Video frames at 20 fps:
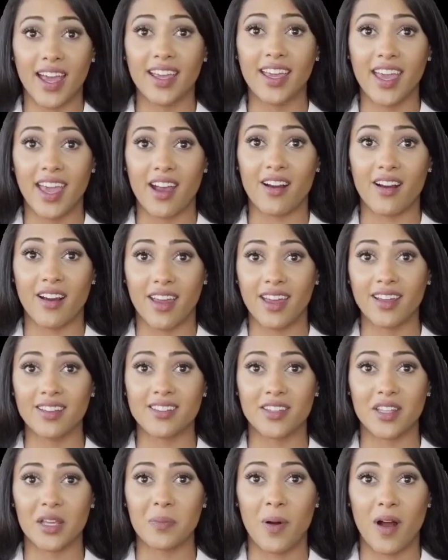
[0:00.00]

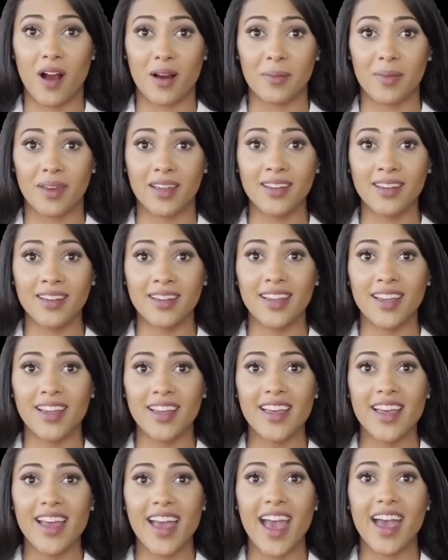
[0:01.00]
Cucumber, avocado,
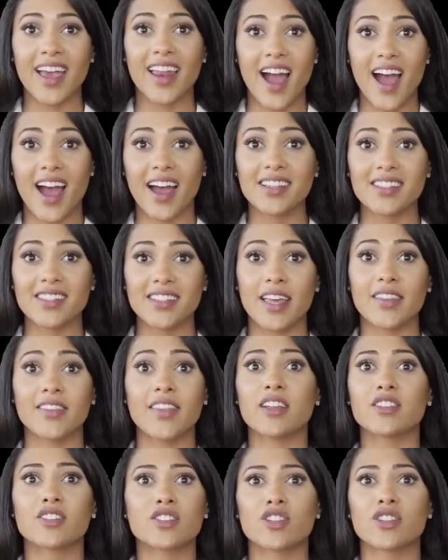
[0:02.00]
orange, honey
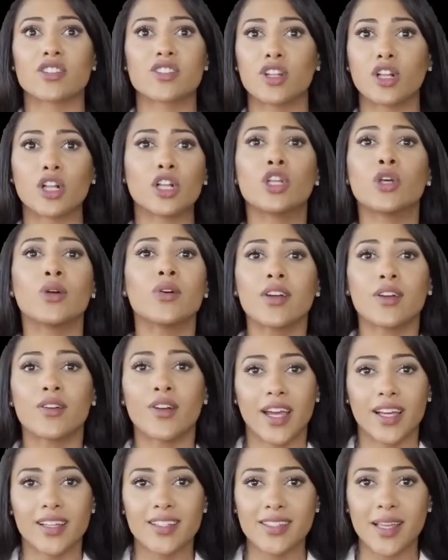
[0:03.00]
and milk. The
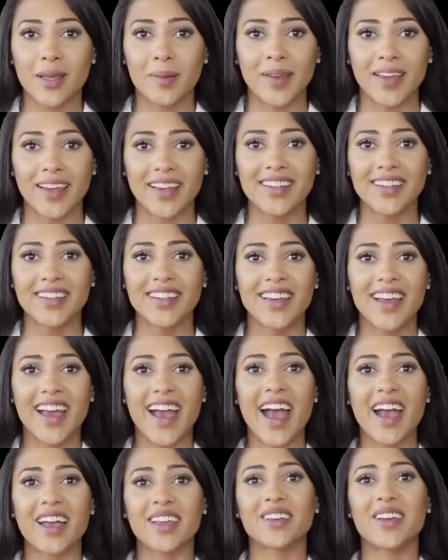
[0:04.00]
goodness of all these
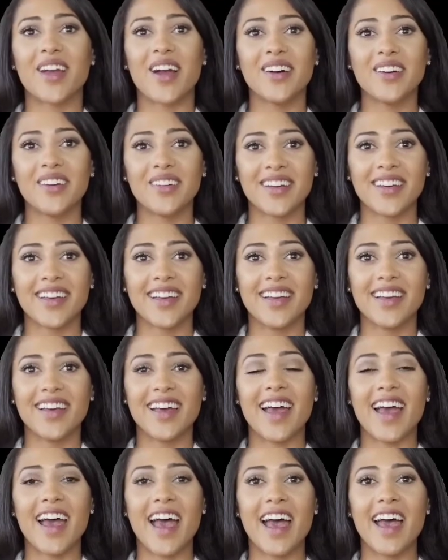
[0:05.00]
ingredients will
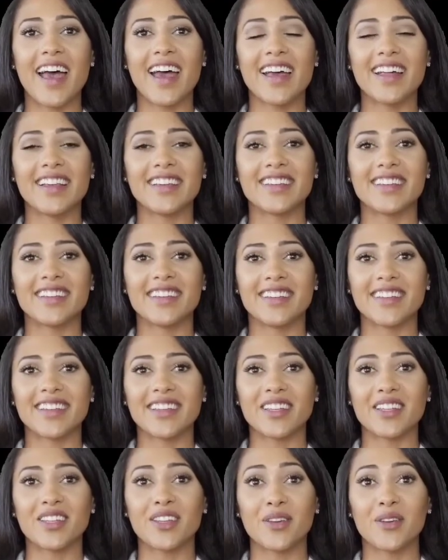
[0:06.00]
help you achieve the
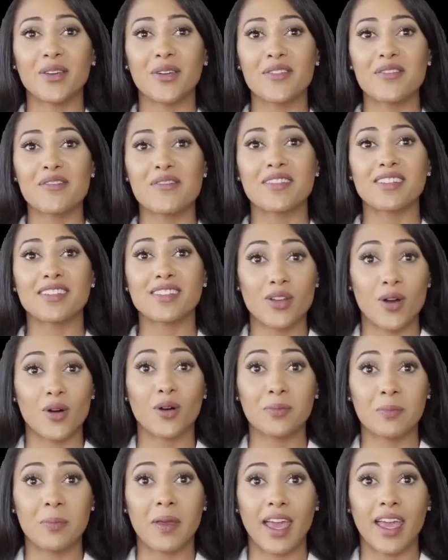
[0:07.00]
lighter, brighter and
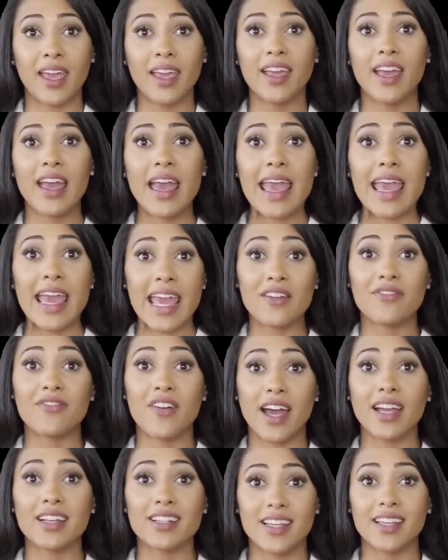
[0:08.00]
visibly amazing
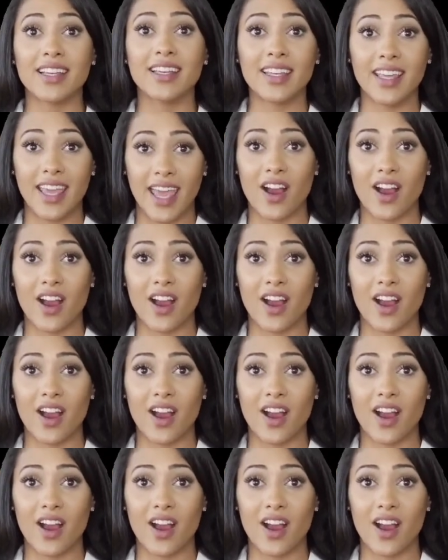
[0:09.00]
results.